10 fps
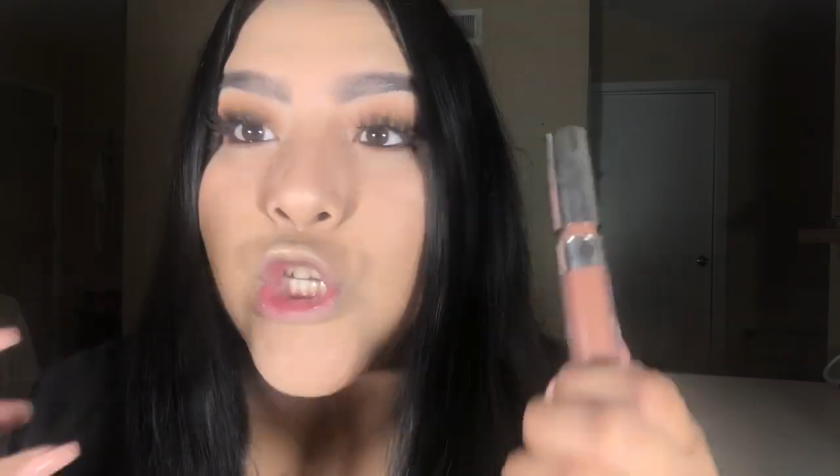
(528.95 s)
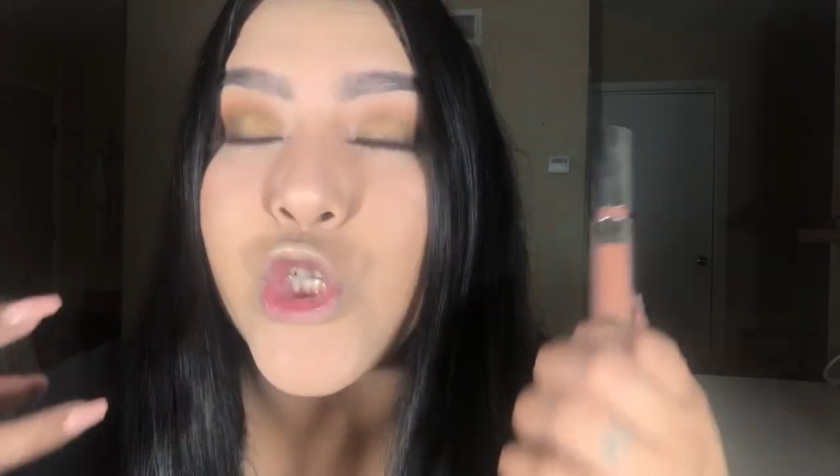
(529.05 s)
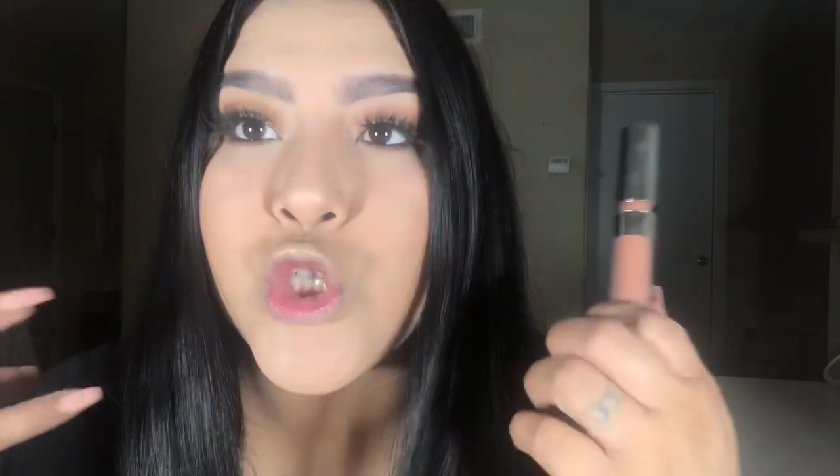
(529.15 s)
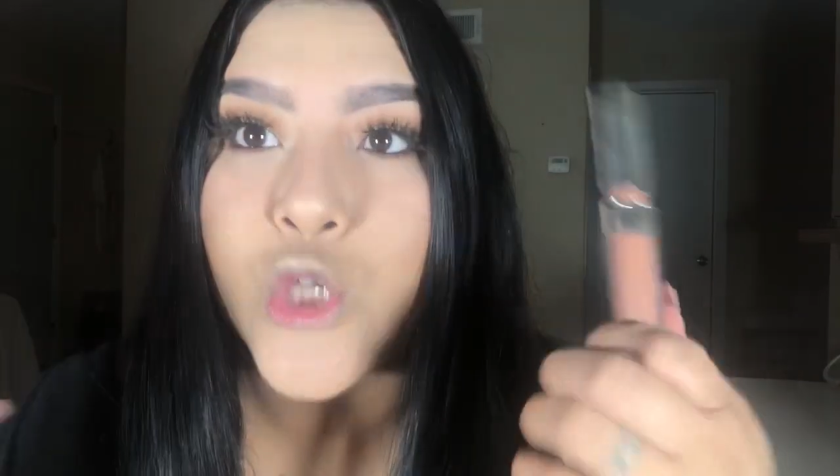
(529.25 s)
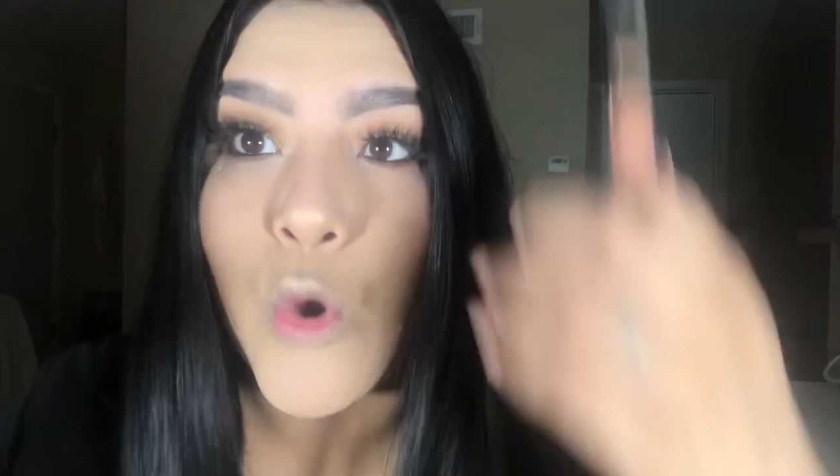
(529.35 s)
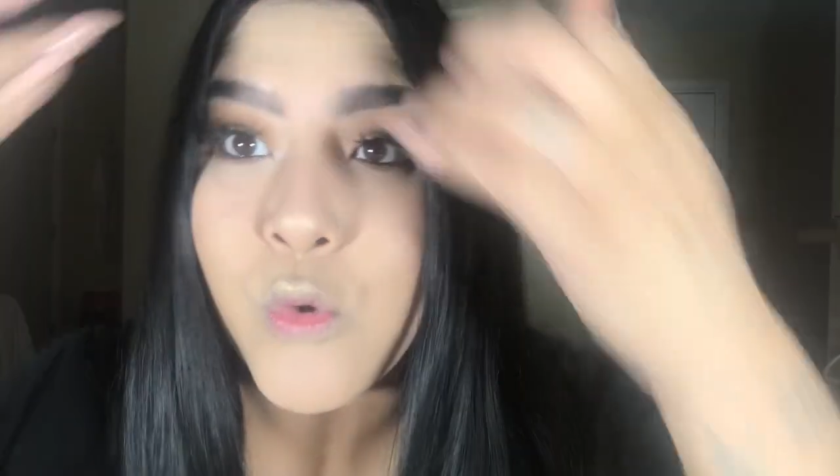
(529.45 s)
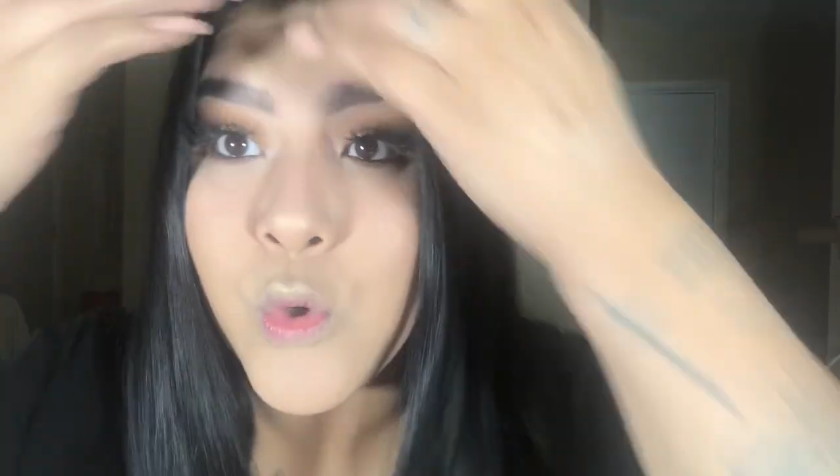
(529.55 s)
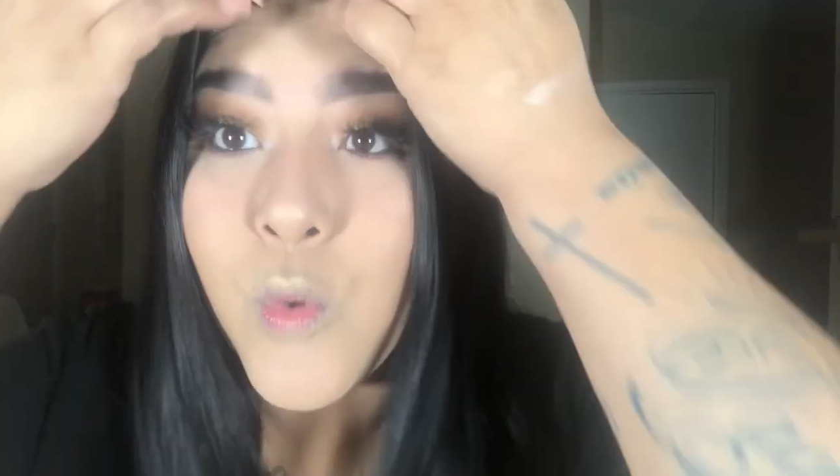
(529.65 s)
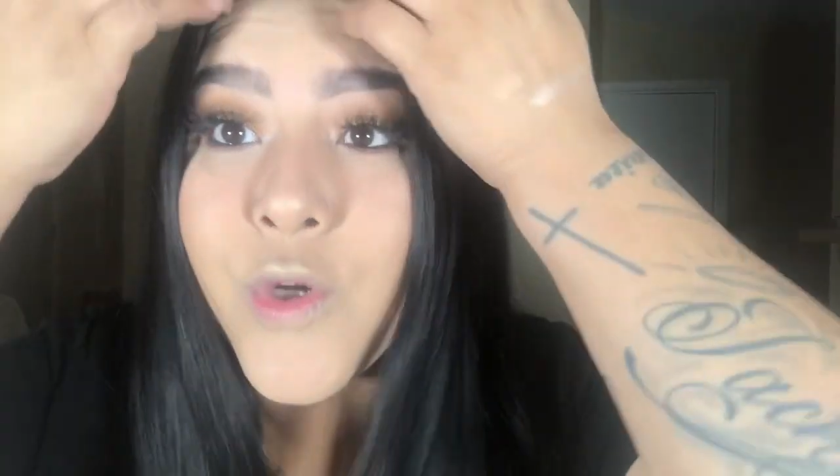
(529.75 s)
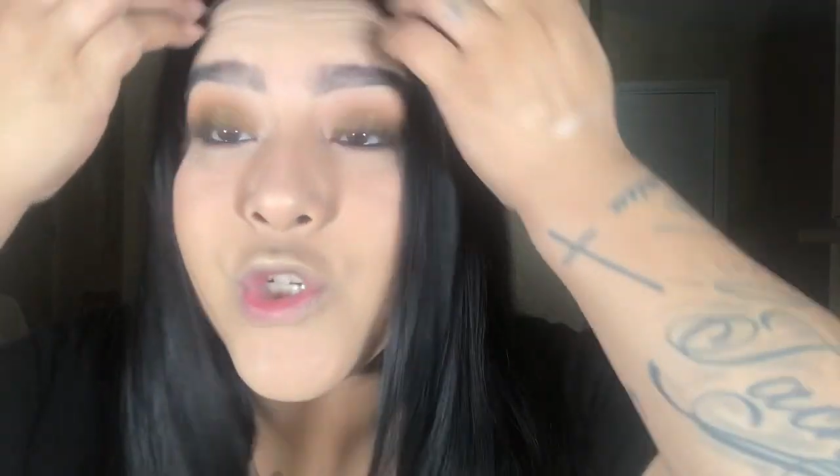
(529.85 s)
just so
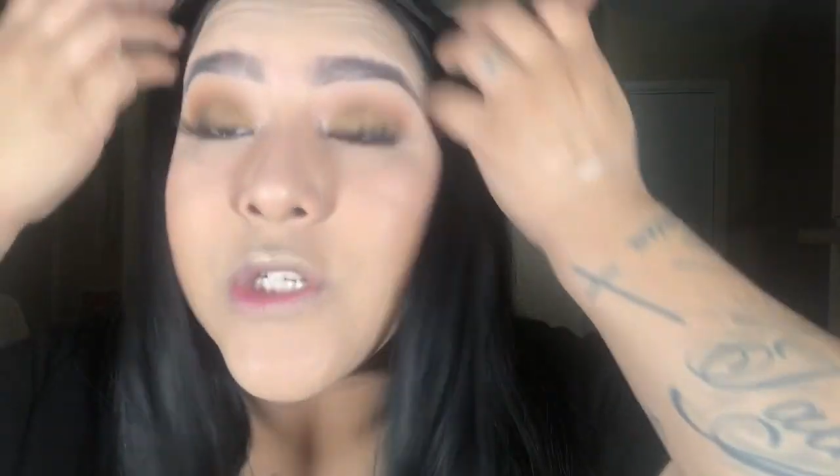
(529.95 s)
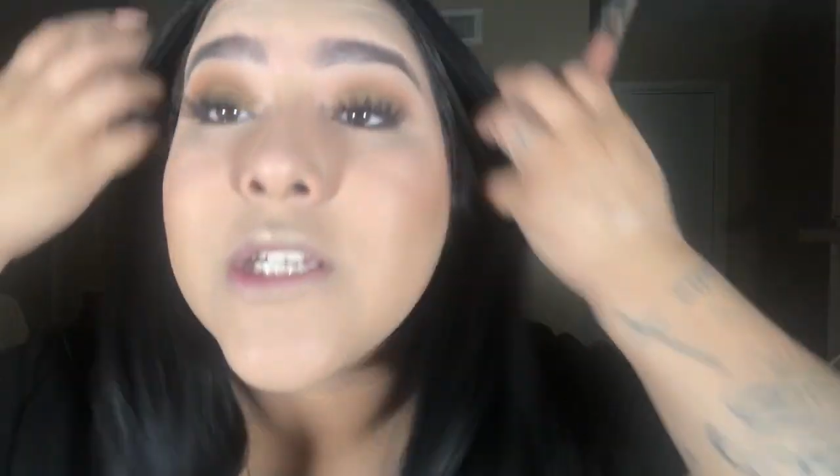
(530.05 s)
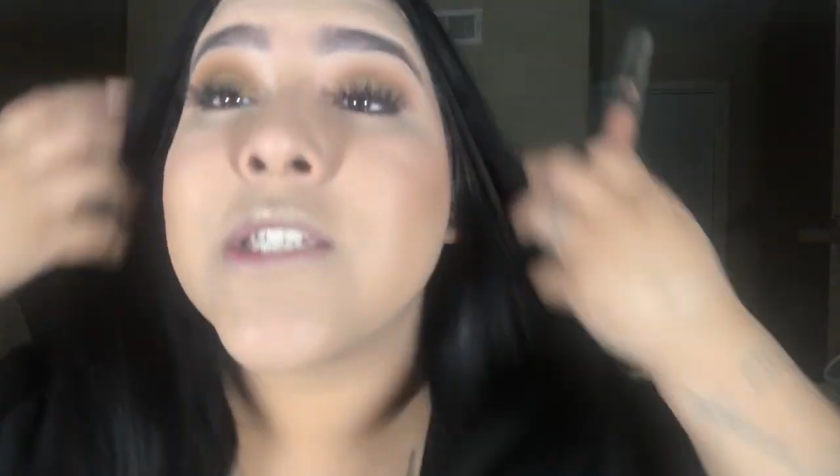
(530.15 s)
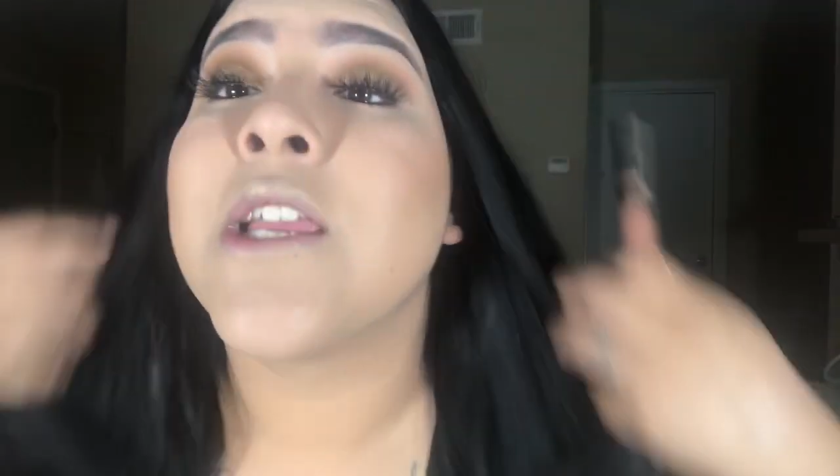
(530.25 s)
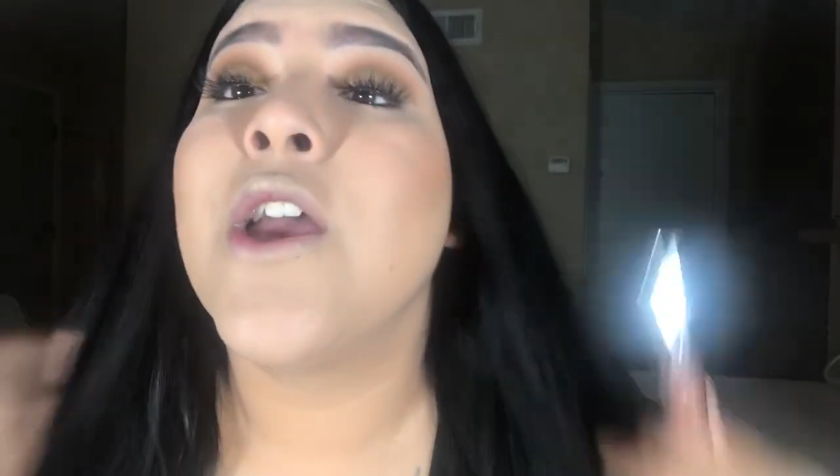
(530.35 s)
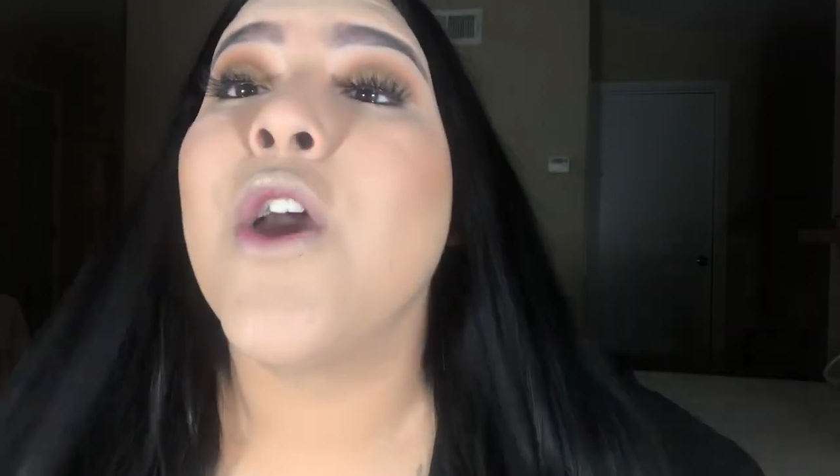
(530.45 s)
gorgeous